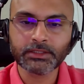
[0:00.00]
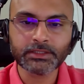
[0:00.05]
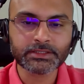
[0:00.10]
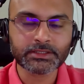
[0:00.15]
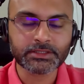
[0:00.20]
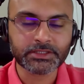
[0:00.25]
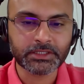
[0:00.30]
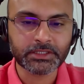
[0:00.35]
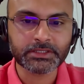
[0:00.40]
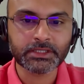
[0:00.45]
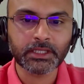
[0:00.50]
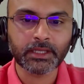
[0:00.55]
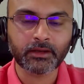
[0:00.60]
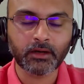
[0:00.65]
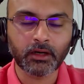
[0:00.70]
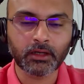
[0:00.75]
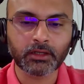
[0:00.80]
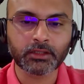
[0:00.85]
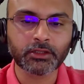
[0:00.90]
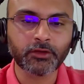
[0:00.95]
This is just like
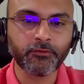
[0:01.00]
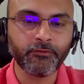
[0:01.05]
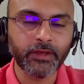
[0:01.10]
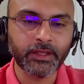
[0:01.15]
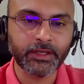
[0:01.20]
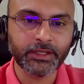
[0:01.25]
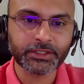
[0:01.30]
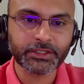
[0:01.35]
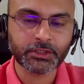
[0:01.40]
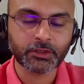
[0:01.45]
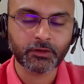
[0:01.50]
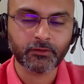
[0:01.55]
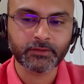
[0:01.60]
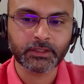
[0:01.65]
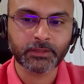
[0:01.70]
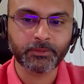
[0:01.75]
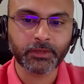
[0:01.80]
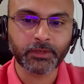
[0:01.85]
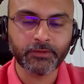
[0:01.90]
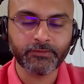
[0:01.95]
another variation of
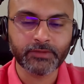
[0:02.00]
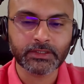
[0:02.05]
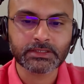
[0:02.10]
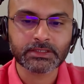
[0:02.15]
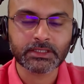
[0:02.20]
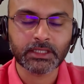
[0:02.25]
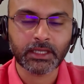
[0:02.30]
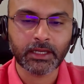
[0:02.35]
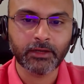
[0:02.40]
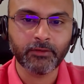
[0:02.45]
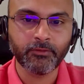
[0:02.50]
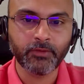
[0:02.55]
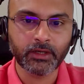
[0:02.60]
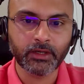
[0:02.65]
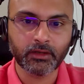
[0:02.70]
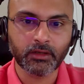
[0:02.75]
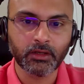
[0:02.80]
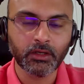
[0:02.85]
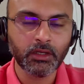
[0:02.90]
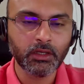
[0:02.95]
that previous slide
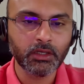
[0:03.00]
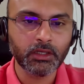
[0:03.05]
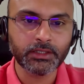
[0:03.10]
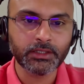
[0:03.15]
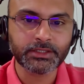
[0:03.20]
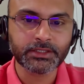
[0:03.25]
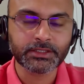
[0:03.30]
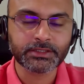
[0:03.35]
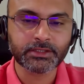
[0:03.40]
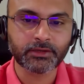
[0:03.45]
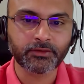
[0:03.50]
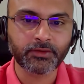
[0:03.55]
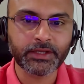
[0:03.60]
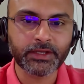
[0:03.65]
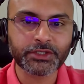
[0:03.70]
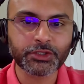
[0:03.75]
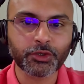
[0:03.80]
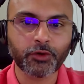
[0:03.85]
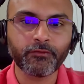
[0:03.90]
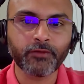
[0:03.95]
where it's just the
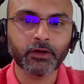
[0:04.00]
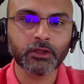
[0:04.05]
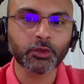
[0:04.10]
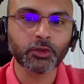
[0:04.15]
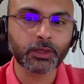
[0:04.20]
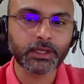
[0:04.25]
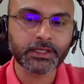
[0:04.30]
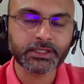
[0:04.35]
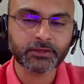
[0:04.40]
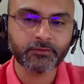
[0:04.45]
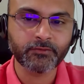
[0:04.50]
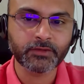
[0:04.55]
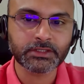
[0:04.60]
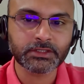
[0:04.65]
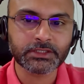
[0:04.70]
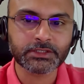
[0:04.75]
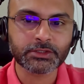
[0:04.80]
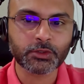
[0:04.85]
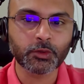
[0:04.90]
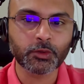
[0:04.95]
ratio of allocation
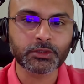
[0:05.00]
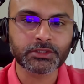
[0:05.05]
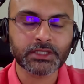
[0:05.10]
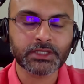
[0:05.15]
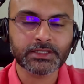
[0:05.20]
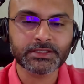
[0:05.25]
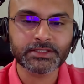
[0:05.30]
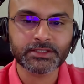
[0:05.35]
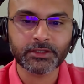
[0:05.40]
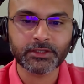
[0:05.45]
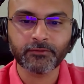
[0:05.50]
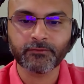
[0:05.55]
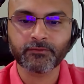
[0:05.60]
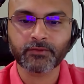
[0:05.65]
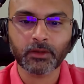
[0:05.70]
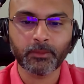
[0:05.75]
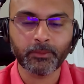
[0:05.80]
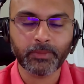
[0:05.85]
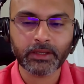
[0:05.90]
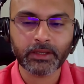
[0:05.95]
versus code size diff
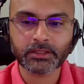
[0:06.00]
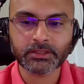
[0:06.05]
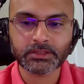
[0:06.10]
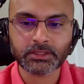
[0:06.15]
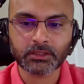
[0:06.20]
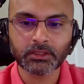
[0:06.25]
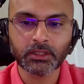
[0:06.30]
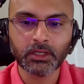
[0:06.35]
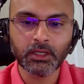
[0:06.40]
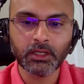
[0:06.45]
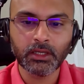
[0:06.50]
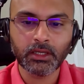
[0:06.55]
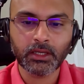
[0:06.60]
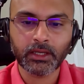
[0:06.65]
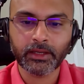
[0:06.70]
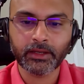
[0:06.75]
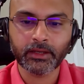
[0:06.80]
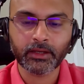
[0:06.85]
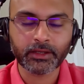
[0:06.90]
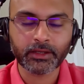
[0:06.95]
comparison.
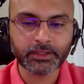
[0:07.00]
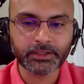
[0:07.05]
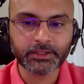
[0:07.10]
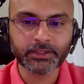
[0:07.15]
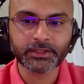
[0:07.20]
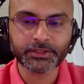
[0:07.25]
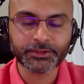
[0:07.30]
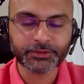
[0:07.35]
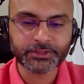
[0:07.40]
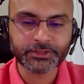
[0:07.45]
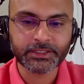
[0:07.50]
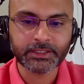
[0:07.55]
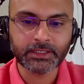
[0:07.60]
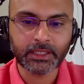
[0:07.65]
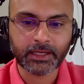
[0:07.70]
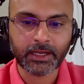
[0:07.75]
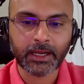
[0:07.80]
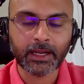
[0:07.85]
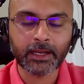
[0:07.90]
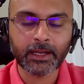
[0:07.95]
And again here you see
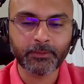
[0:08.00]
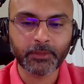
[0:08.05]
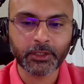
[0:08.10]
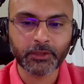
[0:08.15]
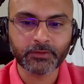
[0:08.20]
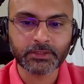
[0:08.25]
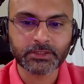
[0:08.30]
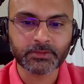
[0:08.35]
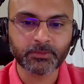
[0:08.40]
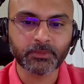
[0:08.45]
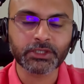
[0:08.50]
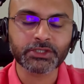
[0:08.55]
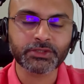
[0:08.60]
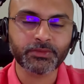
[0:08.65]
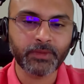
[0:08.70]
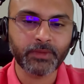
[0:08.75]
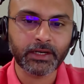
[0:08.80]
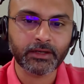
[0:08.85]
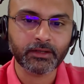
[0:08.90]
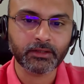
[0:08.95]
like adaptive is much
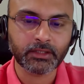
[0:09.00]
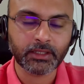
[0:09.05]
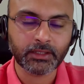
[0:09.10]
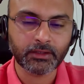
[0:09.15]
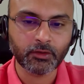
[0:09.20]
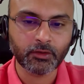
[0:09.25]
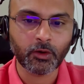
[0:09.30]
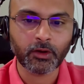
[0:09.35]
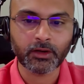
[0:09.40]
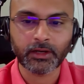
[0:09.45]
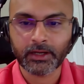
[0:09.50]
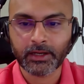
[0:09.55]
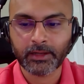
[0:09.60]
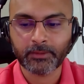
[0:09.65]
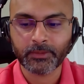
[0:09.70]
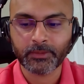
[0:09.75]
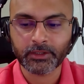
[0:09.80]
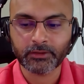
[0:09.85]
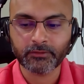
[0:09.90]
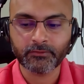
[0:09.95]
better than
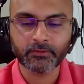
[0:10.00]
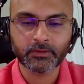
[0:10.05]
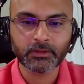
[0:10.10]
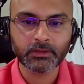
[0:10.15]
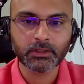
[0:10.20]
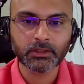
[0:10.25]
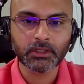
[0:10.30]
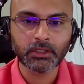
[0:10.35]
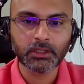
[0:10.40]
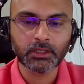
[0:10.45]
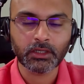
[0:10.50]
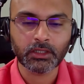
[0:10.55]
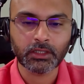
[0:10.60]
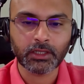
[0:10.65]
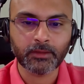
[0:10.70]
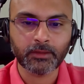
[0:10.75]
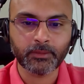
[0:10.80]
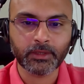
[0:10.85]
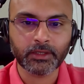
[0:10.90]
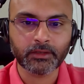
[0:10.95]
non-adaptive
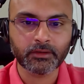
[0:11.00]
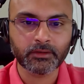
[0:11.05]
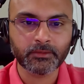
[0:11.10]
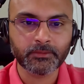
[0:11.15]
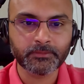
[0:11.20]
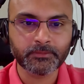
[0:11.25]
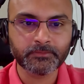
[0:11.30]
alignment.